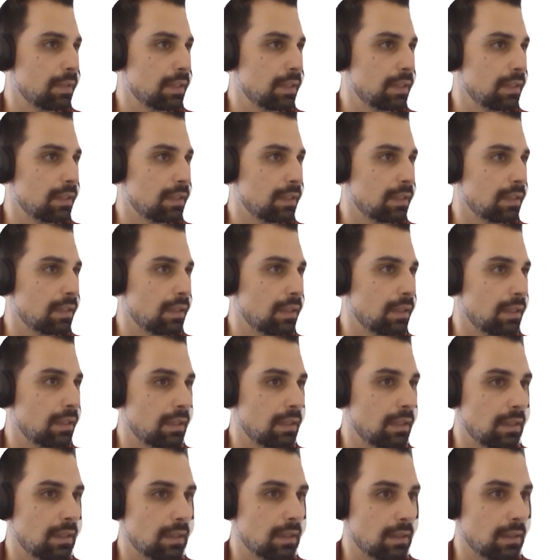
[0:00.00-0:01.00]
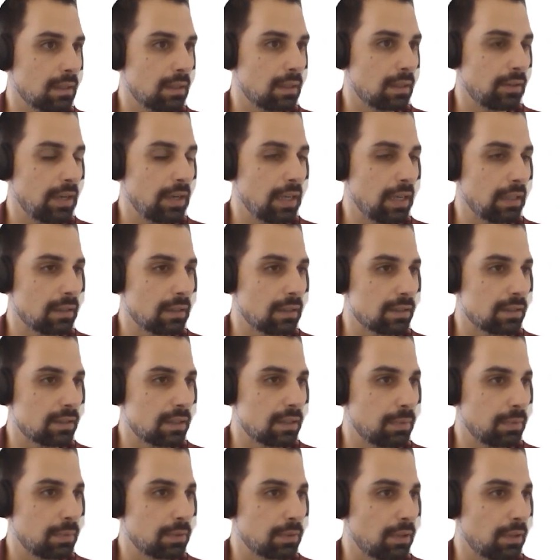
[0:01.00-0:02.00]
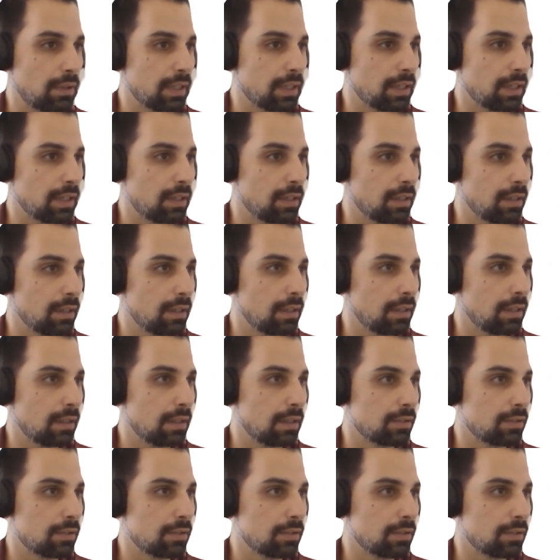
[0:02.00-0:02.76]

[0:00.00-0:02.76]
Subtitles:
me create a simple drawing here.